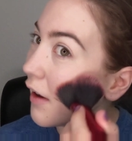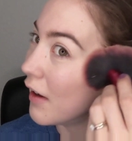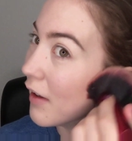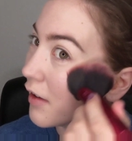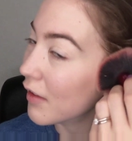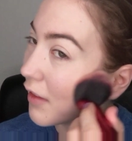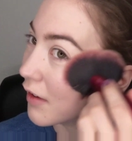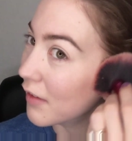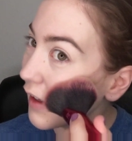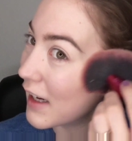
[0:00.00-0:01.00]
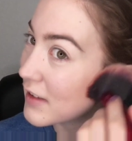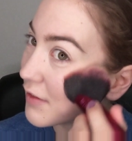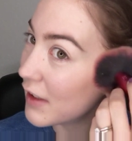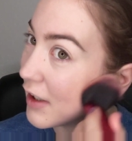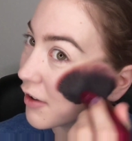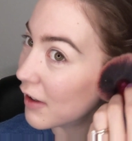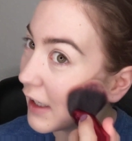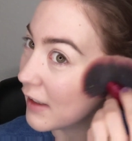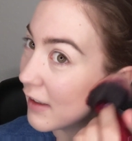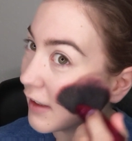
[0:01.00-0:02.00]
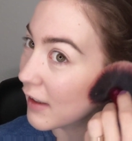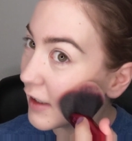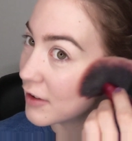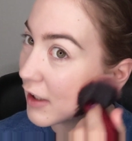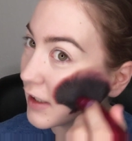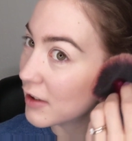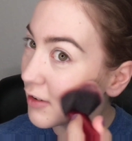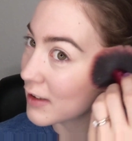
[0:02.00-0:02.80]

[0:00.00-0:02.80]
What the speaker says: In the last video I tried to